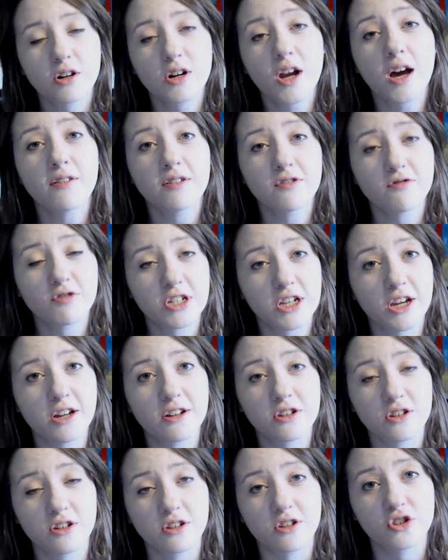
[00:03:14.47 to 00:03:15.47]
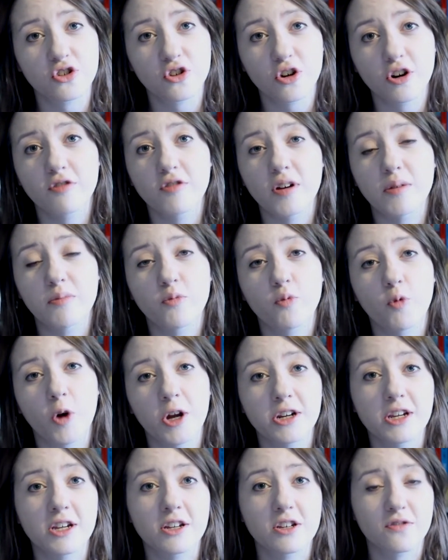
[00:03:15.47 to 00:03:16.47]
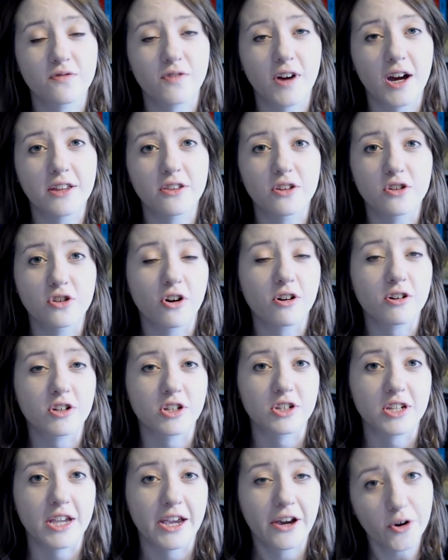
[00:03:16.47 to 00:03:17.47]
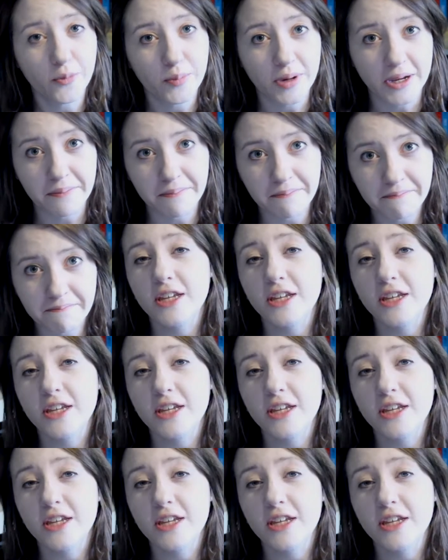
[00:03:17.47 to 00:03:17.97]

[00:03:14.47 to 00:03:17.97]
Clara returns to the storeroom wanting to find the Doctor to help him.